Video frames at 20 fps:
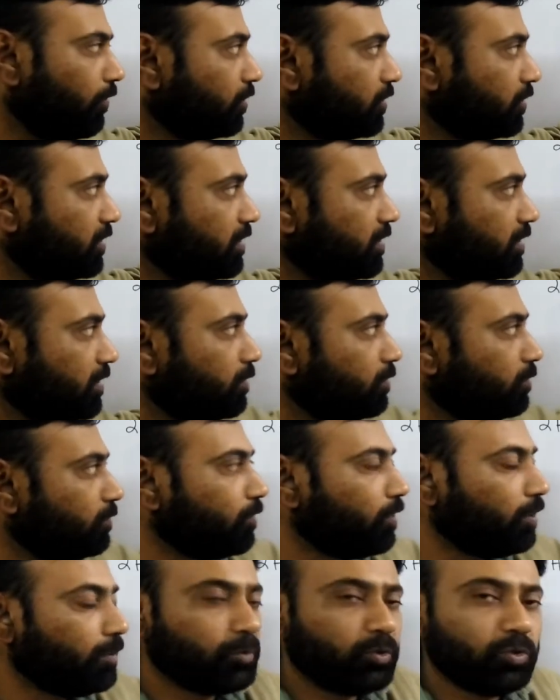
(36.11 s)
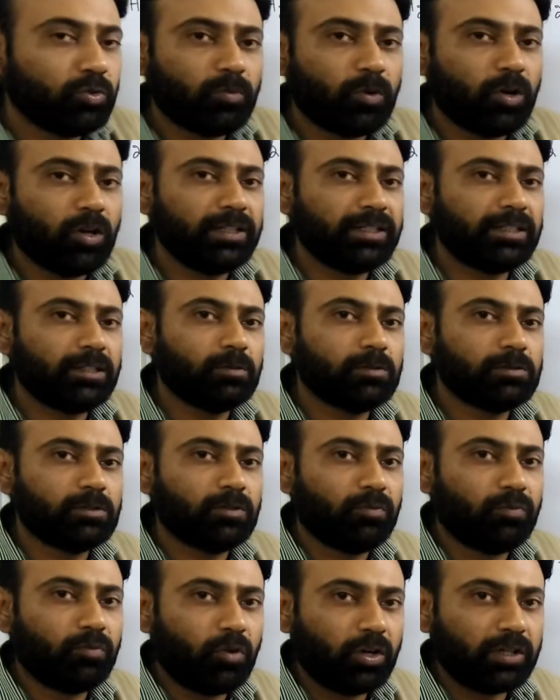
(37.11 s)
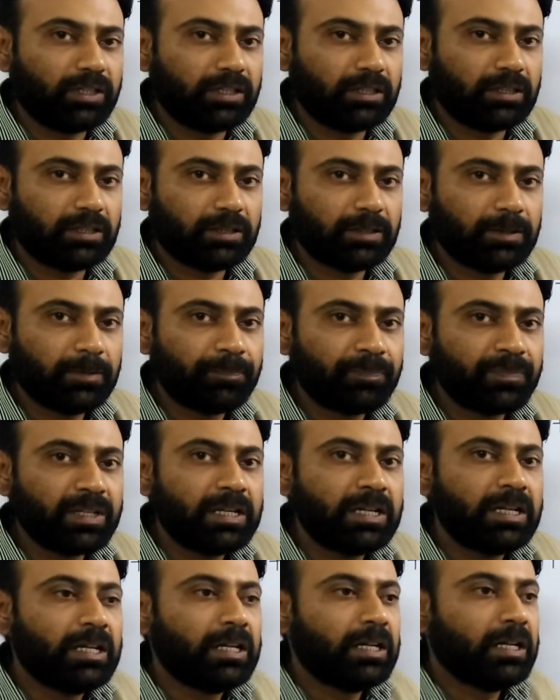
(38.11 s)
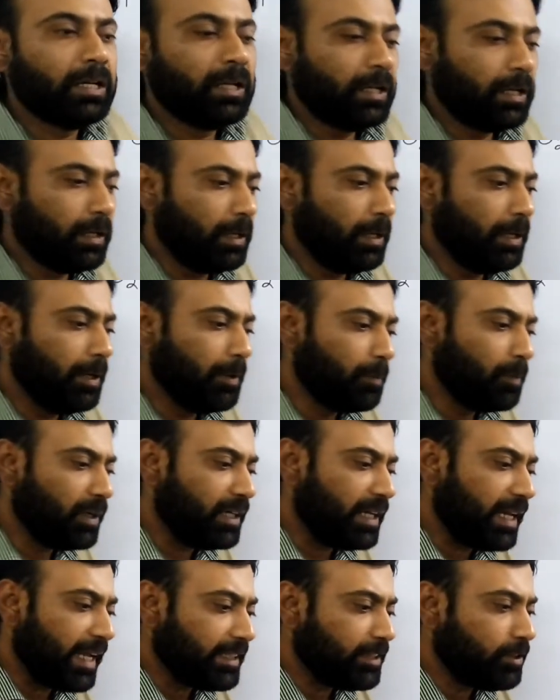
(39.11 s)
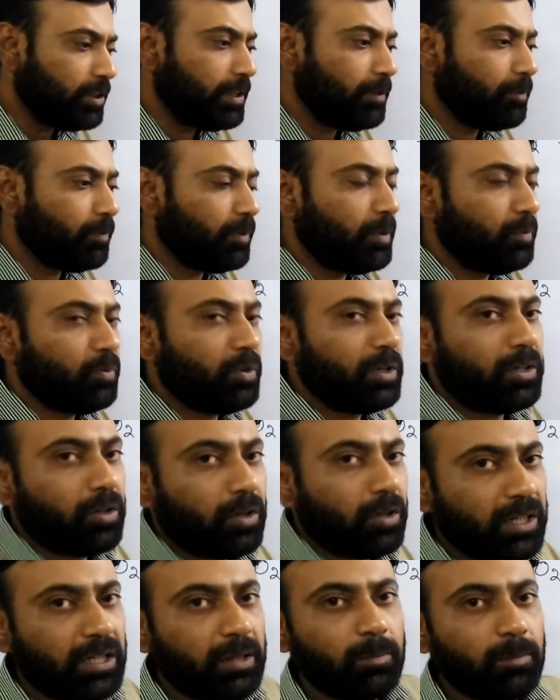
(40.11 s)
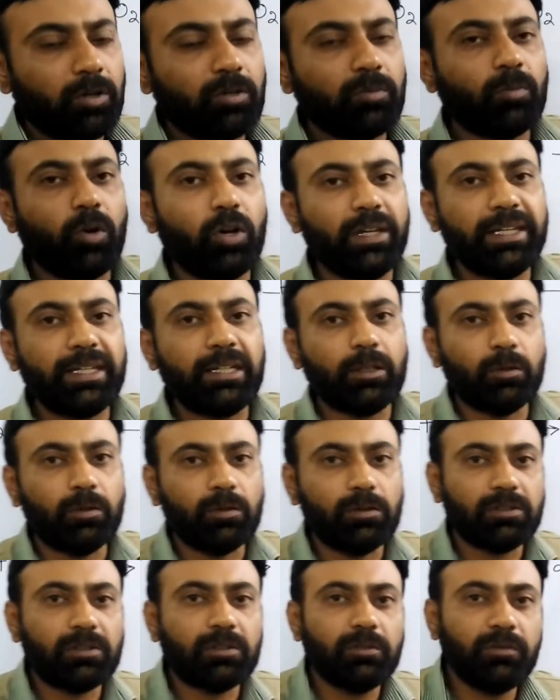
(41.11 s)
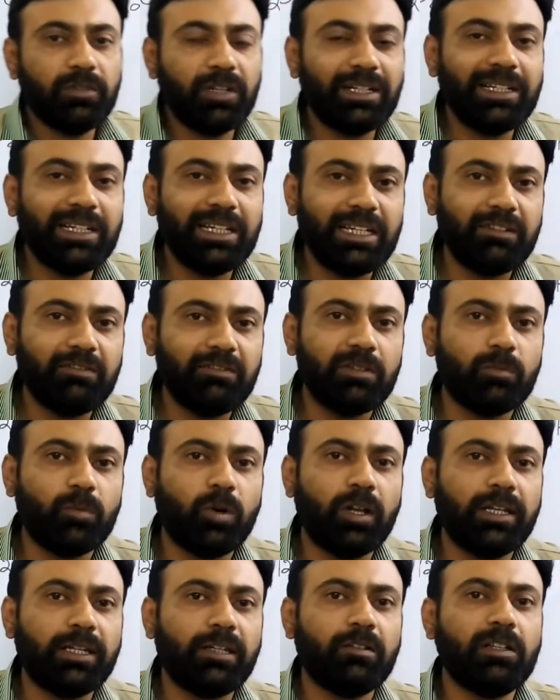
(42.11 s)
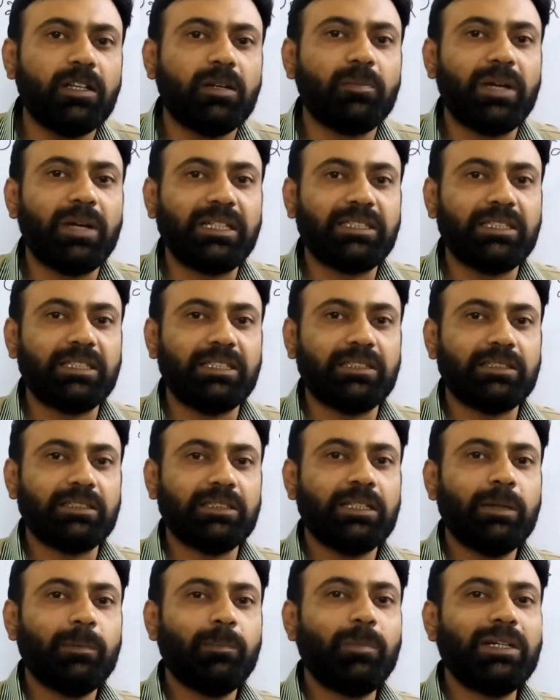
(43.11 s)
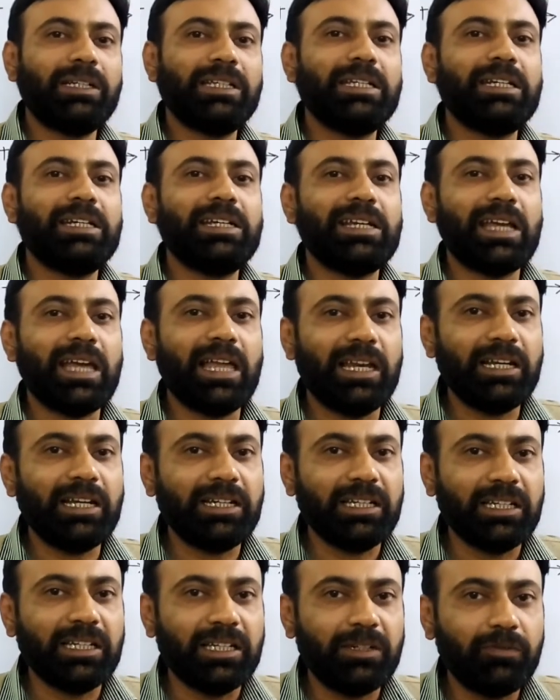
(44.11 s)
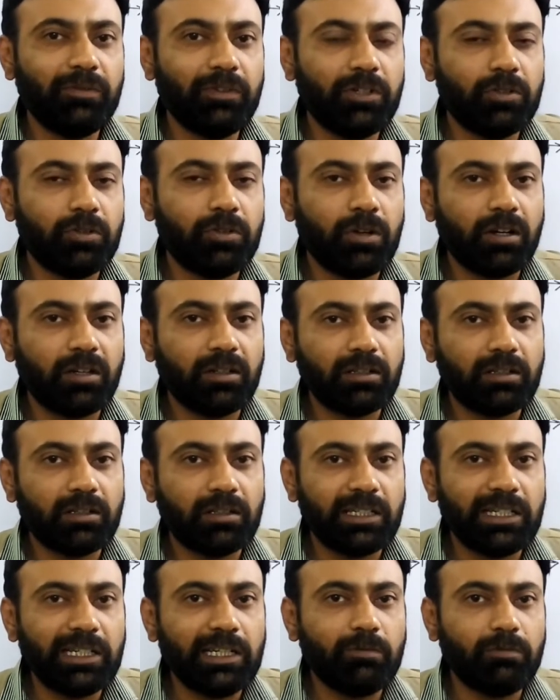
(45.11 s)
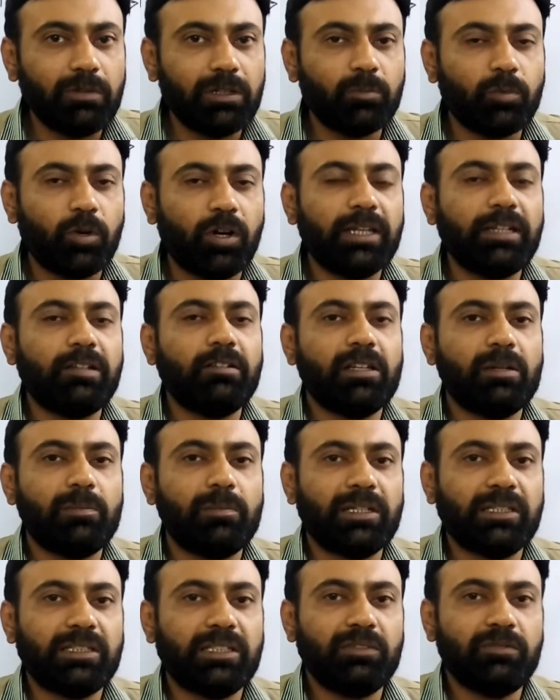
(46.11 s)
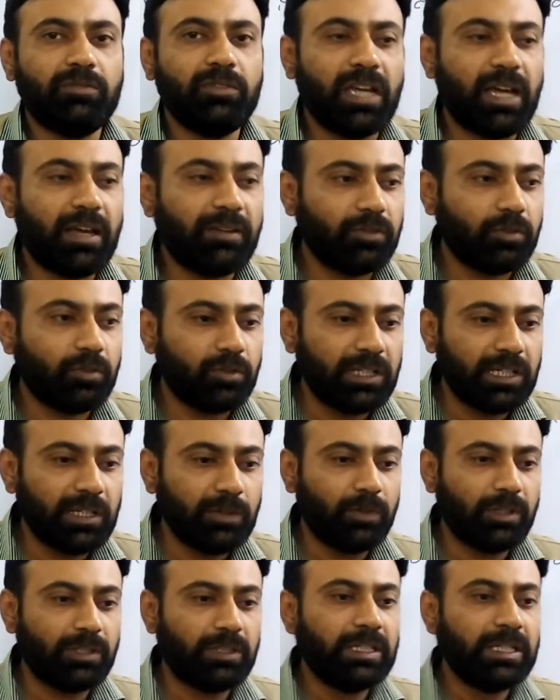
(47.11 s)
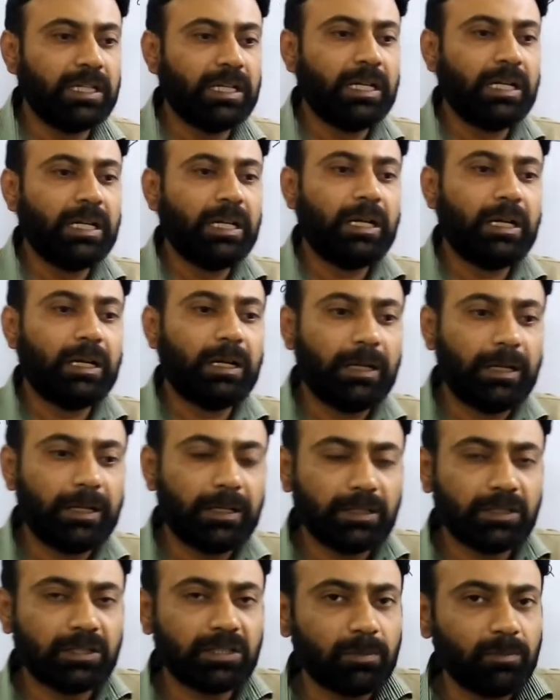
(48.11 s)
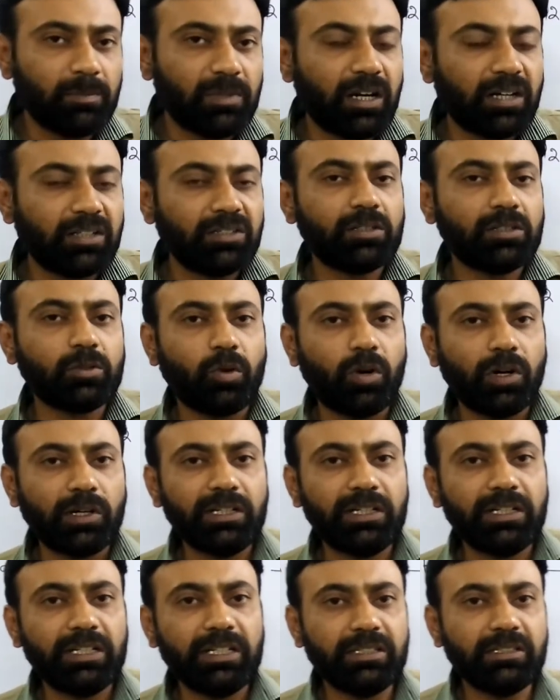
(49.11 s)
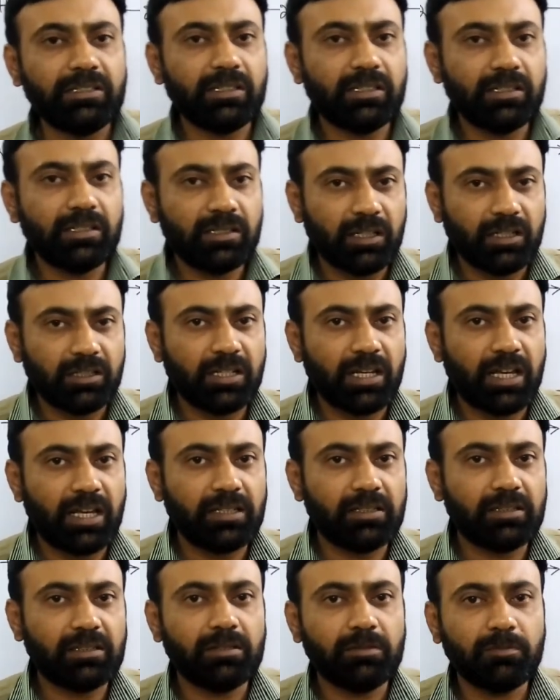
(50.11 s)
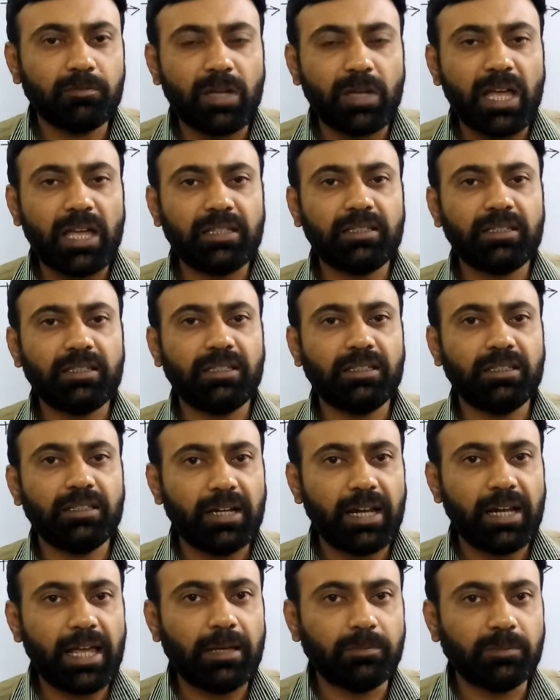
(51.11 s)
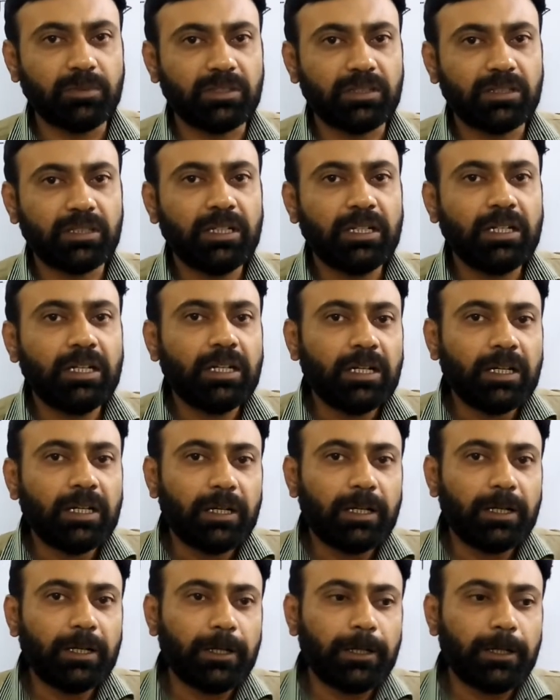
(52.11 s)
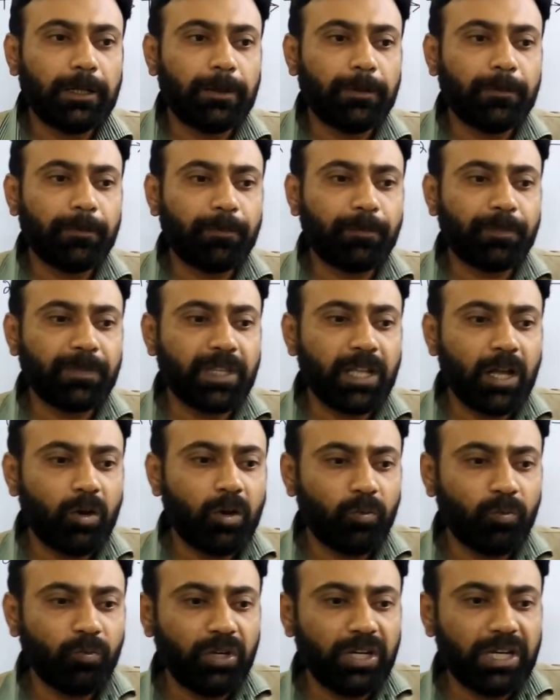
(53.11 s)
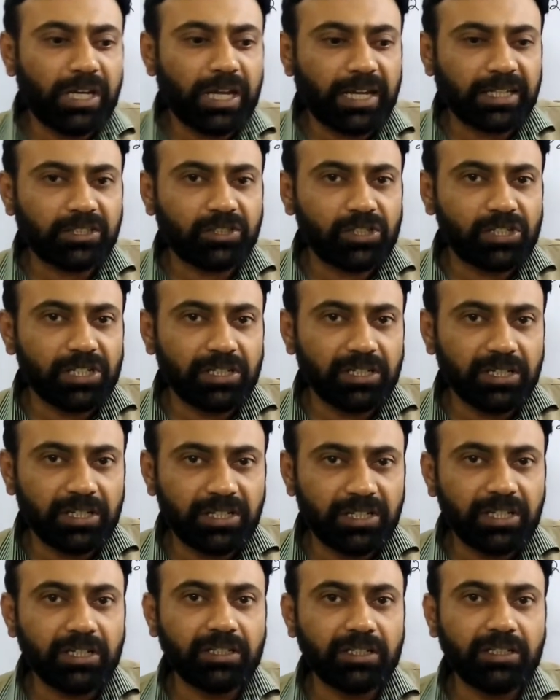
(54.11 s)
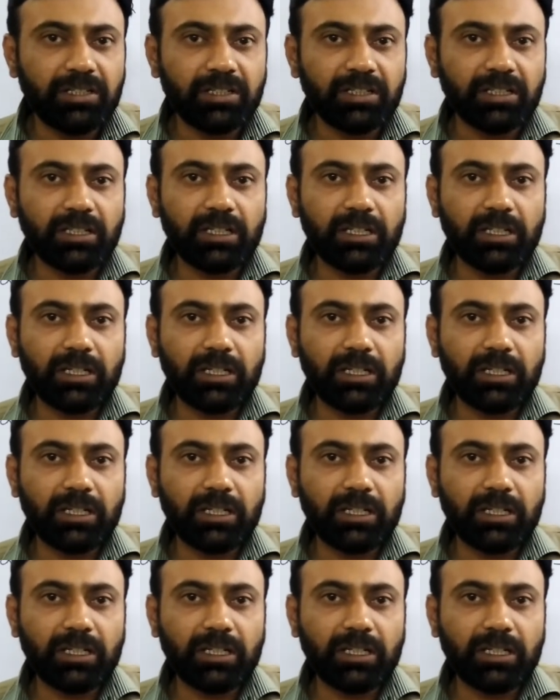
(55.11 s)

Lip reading: of oxygen to form two molecules of water. But actually when we are talking about molecules, we are dealing with molecular masses. But in reality, we do not deal with molecular masses. We have to deal with some larger quantities such as mass in grams. Now we actually needed